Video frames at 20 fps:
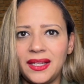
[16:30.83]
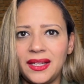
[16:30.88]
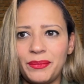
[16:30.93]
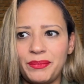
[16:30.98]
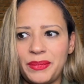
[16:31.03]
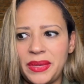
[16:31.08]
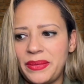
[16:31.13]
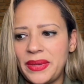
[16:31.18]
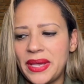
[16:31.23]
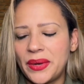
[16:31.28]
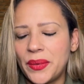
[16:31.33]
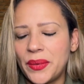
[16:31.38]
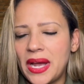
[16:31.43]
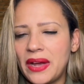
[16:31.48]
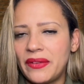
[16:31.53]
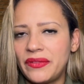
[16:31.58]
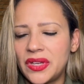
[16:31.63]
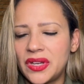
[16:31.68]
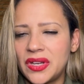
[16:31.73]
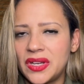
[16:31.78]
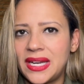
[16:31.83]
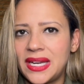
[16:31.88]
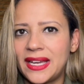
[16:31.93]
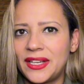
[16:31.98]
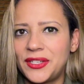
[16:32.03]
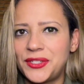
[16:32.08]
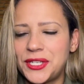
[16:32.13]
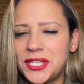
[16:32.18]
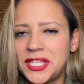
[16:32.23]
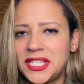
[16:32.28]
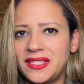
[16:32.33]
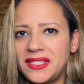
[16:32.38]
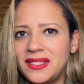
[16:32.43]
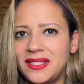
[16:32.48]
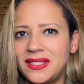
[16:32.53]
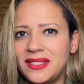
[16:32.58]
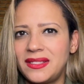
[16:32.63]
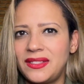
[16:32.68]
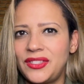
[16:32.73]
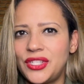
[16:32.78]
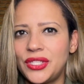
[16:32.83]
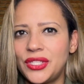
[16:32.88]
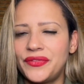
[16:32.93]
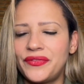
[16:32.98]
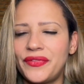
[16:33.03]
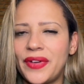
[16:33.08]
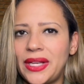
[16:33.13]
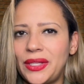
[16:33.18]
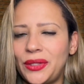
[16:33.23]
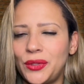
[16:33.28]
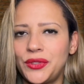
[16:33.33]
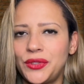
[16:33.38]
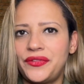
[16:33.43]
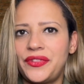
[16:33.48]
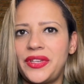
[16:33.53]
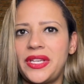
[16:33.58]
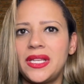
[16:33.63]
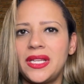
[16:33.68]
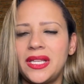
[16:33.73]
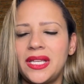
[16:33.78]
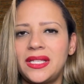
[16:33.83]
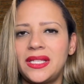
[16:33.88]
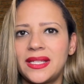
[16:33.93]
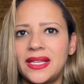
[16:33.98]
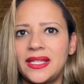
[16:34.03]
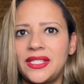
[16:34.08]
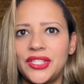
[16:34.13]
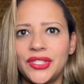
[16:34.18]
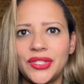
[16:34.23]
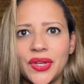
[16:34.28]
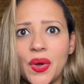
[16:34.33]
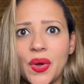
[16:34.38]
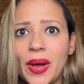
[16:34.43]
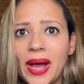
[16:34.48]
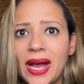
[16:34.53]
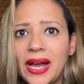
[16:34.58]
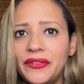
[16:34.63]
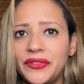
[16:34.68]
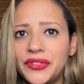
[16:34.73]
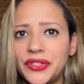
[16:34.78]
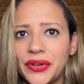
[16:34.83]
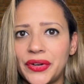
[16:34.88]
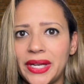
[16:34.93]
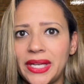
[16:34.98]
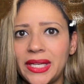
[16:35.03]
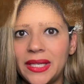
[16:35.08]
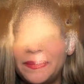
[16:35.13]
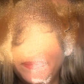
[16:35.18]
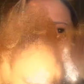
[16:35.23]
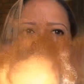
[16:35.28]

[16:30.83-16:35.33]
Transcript: Maybe I don't have the connections. Just fight those feelings and just go after it.